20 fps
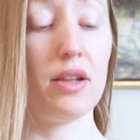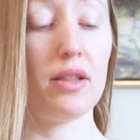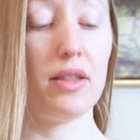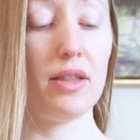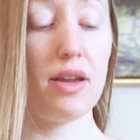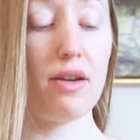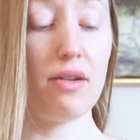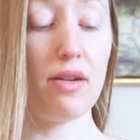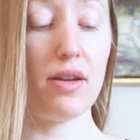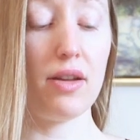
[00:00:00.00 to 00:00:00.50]

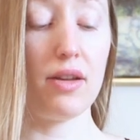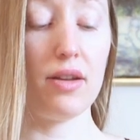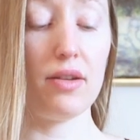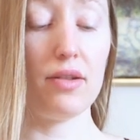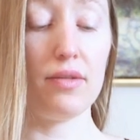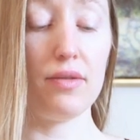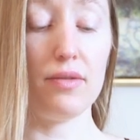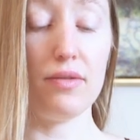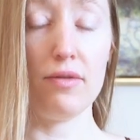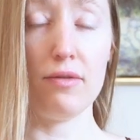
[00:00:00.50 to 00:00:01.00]
Clara and
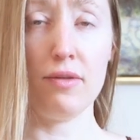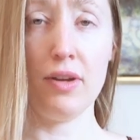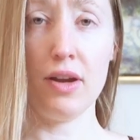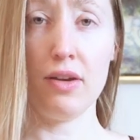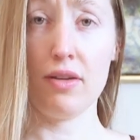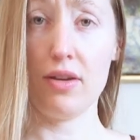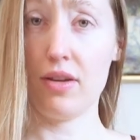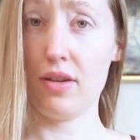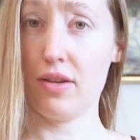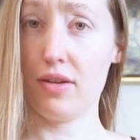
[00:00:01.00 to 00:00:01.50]
her
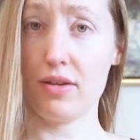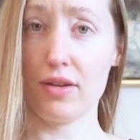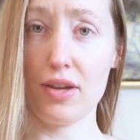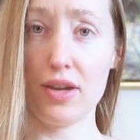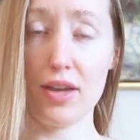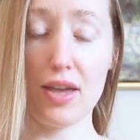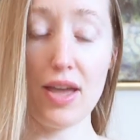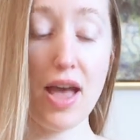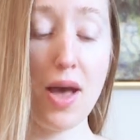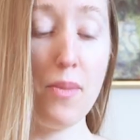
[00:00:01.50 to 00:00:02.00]
very
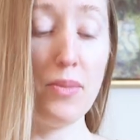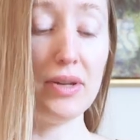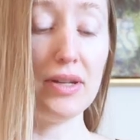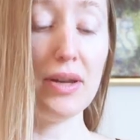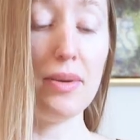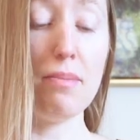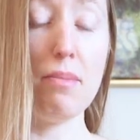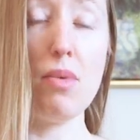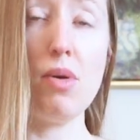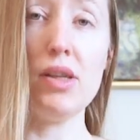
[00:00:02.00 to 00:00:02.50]
hunky
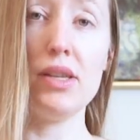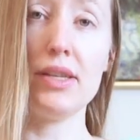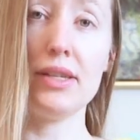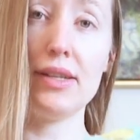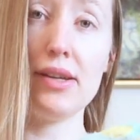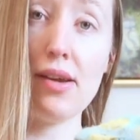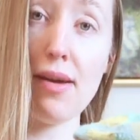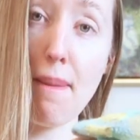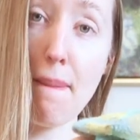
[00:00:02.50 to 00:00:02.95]
captain must